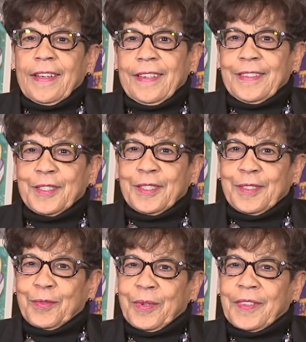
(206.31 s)
is,
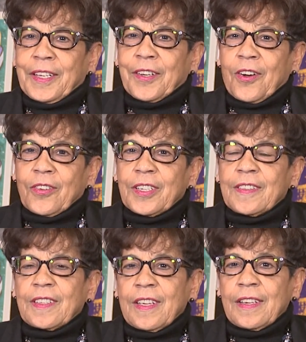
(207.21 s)
is what they called it
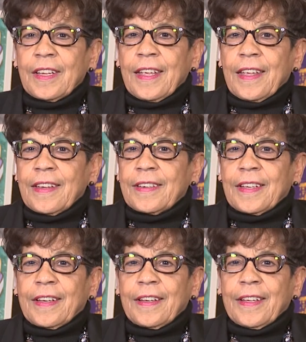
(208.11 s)
then. And,
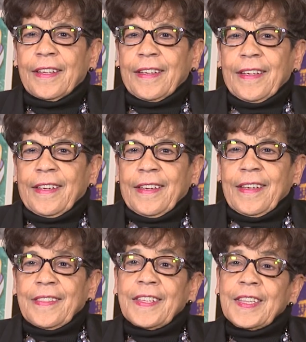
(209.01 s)
uh,
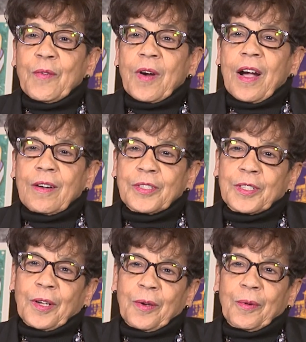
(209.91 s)
and then they were
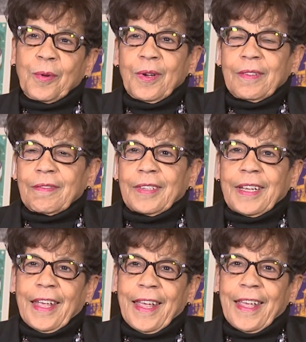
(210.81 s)
also
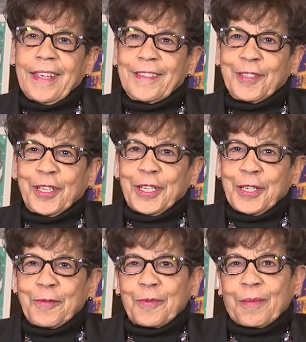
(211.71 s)
they had uh,
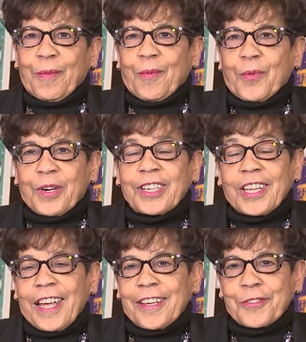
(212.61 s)
were
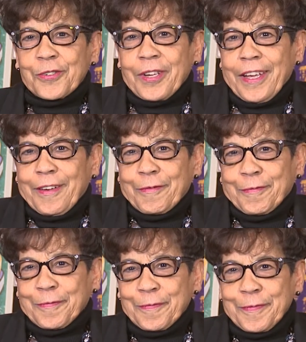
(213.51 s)
allowed to have
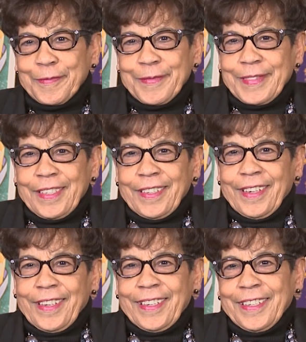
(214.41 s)

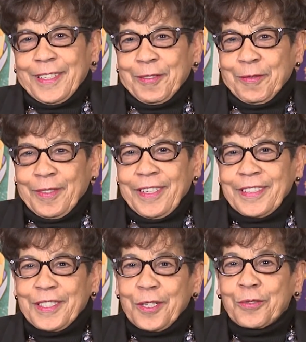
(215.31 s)
uh, a
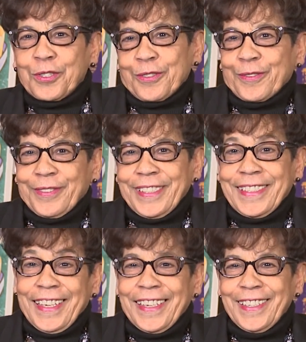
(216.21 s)
social
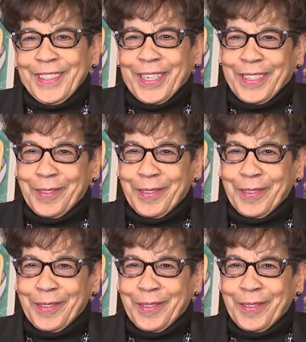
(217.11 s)
date